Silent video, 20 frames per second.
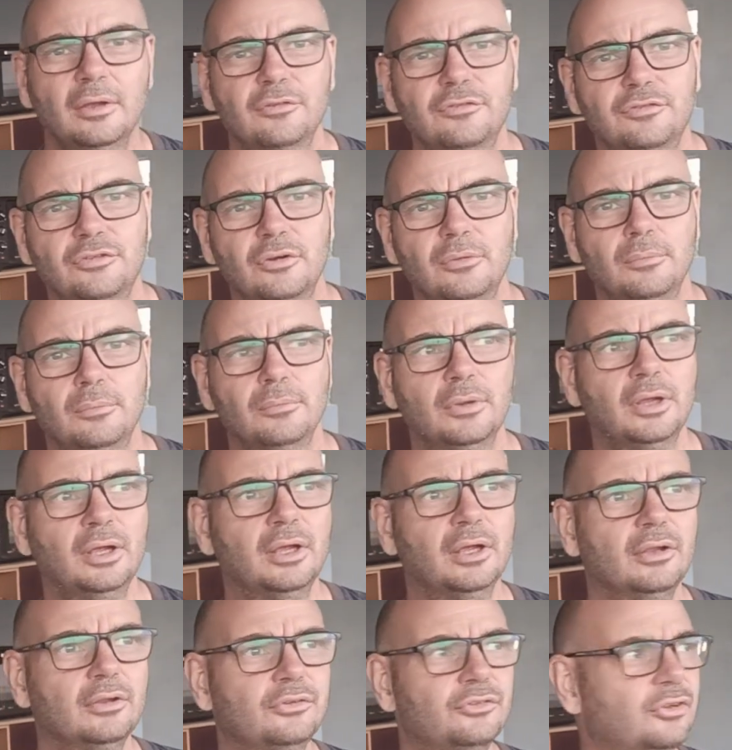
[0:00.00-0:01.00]
from
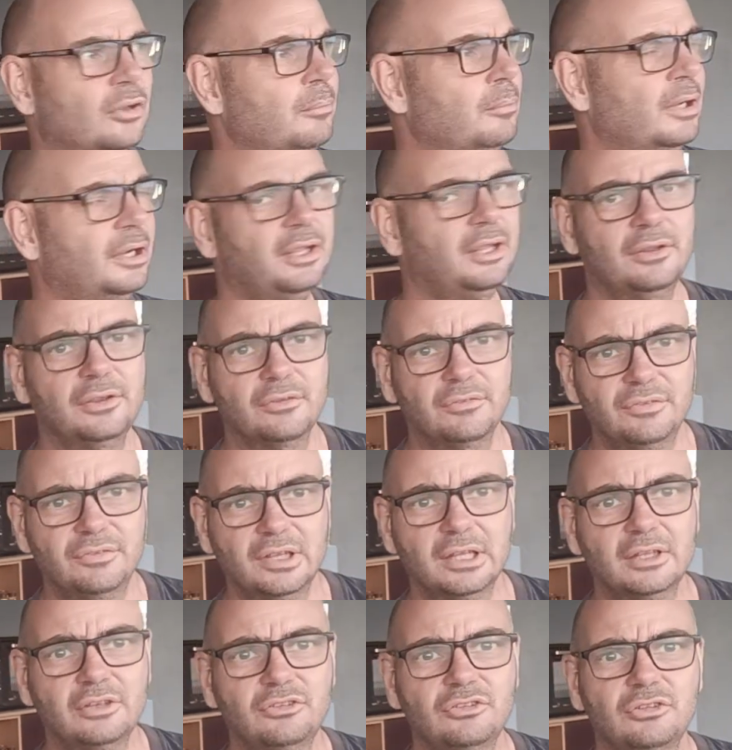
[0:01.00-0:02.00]
somebody in the
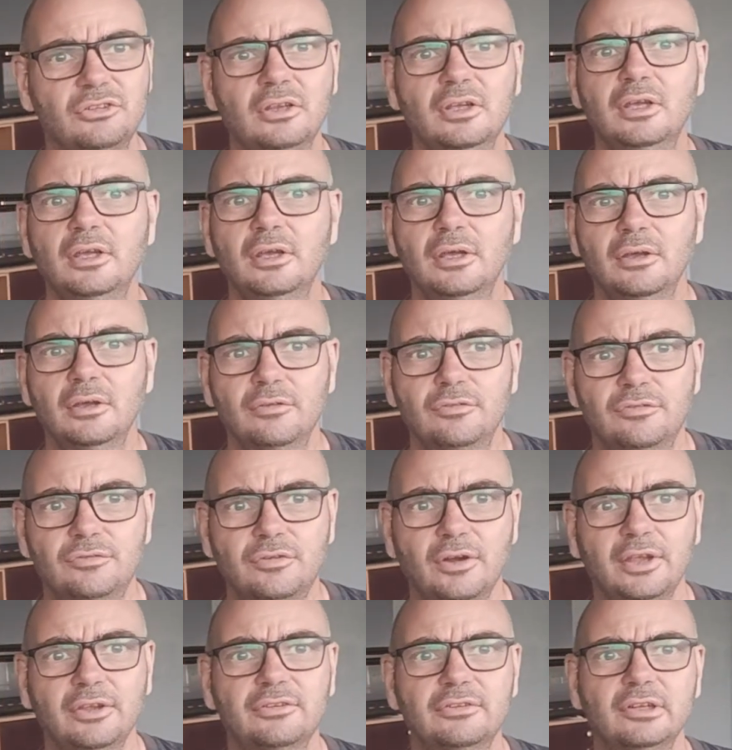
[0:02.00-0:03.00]
village,
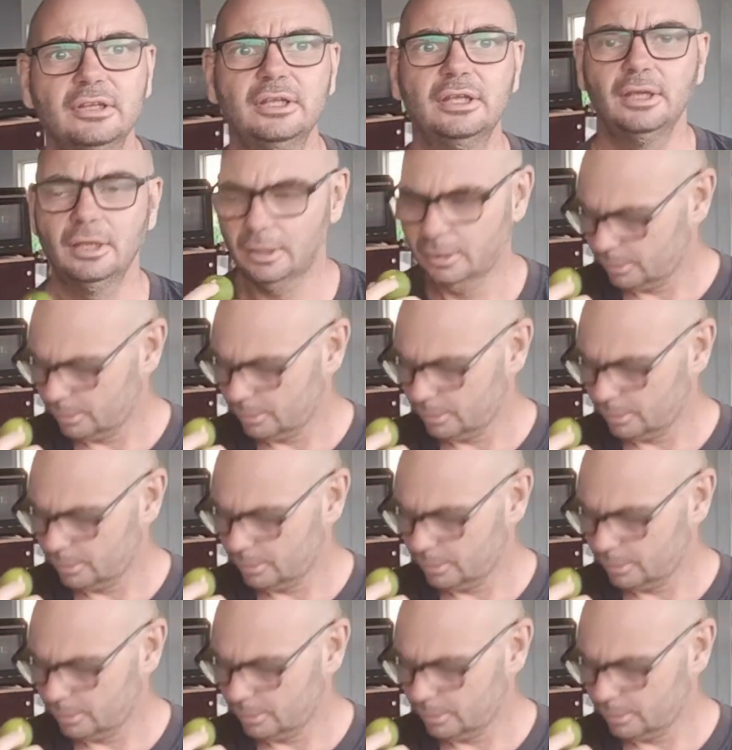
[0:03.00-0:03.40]
freshly